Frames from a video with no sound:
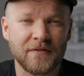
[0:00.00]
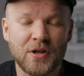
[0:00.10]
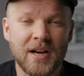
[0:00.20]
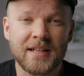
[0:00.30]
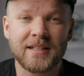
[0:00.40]
of
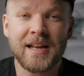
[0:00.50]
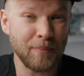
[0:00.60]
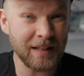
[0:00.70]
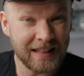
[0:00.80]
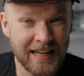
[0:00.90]
you guys,
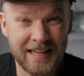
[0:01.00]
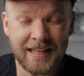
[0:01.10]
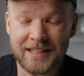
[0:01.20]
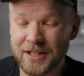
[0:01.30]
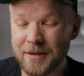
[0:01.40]
but
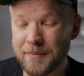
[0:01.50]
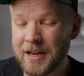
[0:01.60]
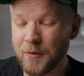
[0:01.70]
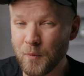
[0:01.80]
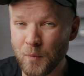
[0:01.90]
lighting is gonna
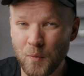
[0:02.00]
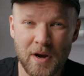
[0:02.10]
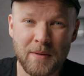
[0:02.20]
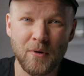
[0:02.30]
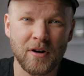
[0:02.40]
make
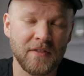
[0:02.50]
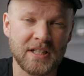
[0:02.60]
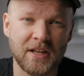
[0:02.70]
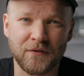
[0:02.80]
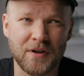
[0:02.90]
way more of a
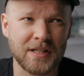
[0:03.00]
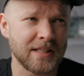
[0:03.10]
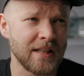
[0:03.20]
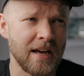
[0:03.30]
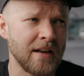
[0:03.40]

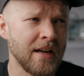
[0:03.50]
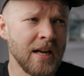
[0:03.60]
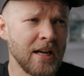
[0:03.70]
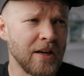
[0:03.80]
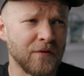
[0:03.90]
difference than
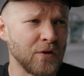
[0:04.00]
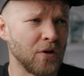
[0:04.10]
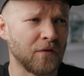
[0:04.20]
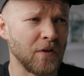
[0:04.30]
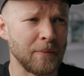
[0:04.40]
if
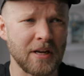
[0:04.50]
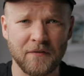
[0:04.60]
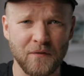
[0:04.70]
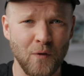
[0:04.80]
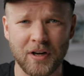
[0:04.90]
you're filming
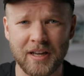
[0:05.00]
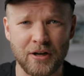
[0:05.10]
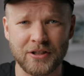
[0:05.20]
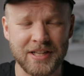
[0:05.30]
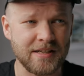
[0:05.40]
in
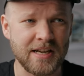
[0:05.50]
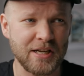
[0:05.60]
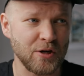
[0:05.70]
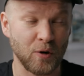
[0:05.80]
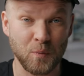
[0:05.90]
4K or
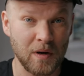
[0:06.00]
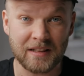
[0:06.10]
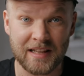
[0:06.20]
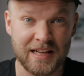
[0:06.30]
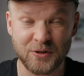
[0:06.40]
1080 or
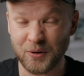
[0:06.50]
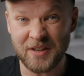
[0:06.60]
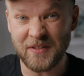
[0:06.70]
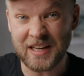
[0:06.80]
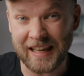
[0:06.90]
what lens or
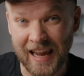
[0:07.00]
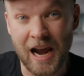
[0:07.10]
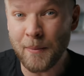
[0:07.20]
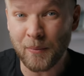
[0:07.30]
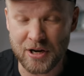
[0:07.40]
even
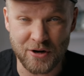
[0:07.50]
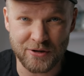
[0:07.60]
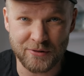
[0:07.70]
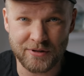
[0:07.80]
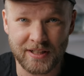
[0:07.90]
camera you're
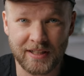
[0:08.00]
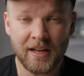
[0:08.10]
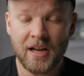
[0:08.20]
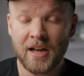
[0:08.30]
using.